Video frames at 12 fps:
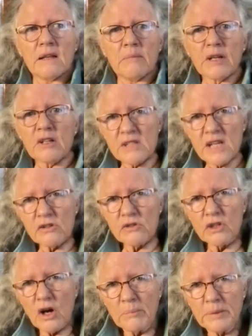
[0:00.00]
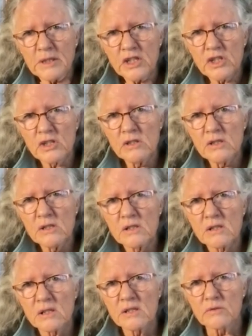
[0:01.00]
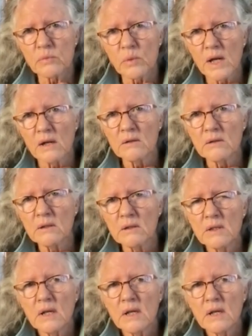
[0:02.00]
because I do competitions as well,